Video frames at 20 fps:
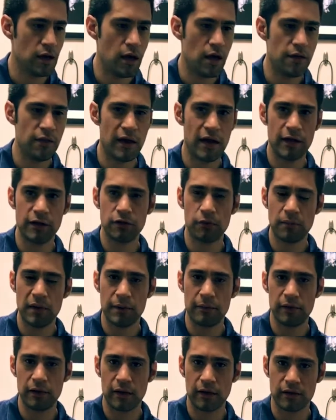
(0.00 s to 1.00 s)
And then I do
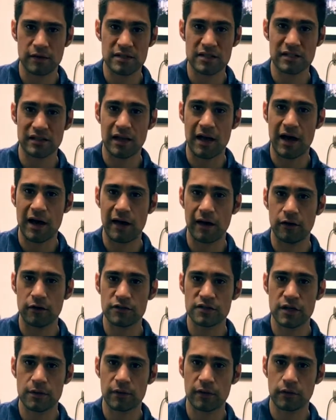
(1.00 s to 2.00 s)
maybe like a slide
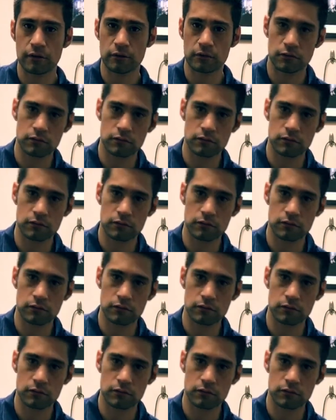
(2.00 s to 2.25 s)
or something